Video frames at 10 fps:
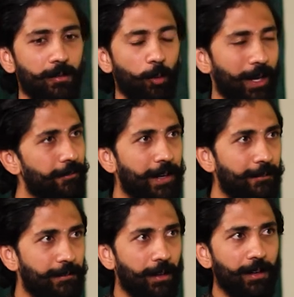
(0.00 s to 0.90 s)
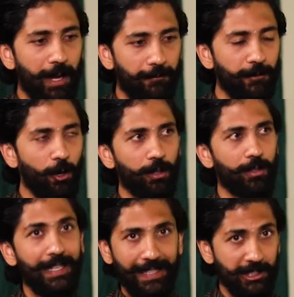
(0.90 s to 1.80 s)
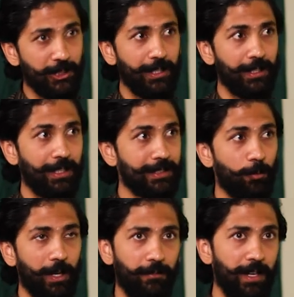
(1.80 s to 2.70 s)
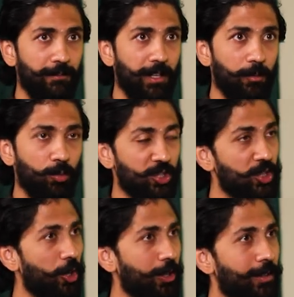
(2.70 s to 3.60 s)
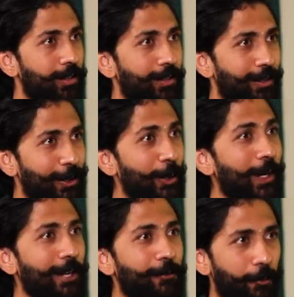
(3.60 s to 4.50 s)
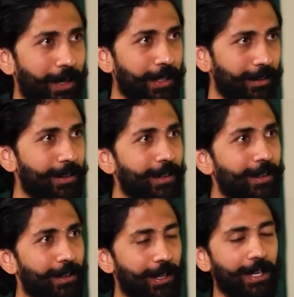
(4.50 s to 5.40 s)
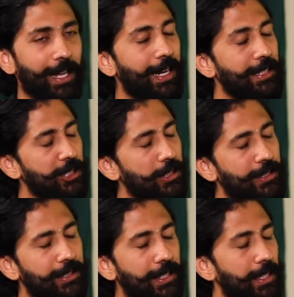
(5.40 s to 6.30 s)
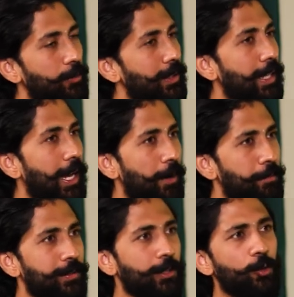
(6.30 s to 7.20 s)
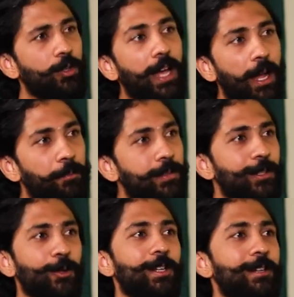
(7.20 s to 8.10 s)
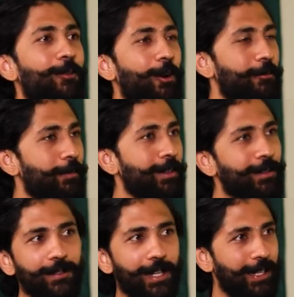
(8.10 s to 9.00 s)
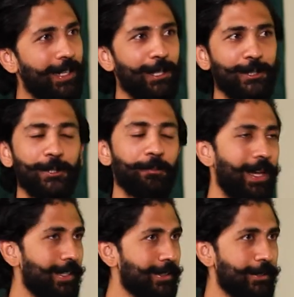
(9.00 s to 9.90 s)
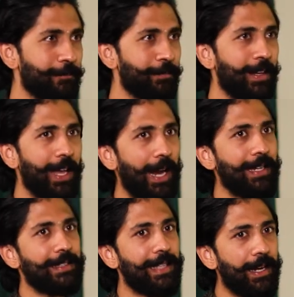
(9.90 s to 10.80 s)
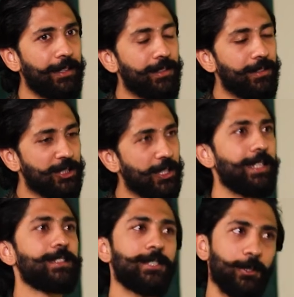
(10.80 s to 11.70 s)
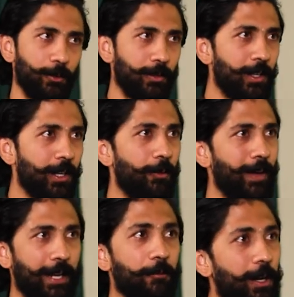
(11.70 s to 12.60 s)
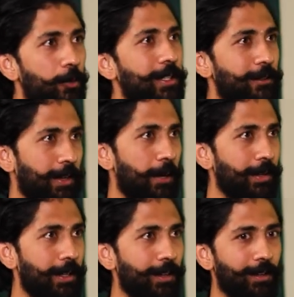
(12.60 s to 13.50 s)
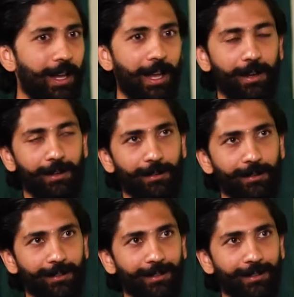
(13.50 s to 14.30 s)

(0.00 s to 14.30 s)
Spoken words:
whatever I've done, I've not initially, at least, whatever I've done was not looking for money, right? And I just did it with absolute involvement, dedication, passion. And that shines through. When I work with a family and